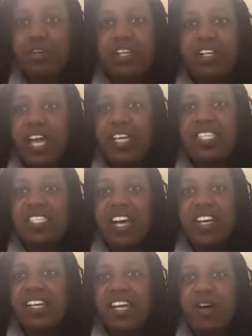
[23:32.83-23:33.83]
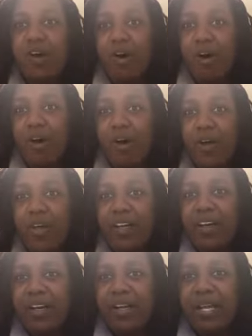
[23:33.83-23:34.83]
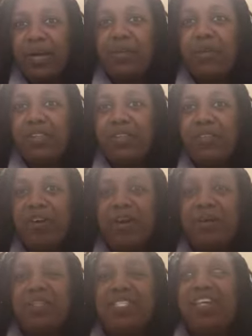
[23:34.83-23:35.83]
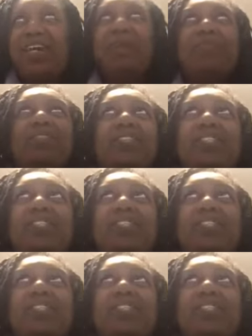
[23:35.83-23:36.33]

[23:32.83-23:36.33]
nice sight at all. Like, what the fuck was that? It was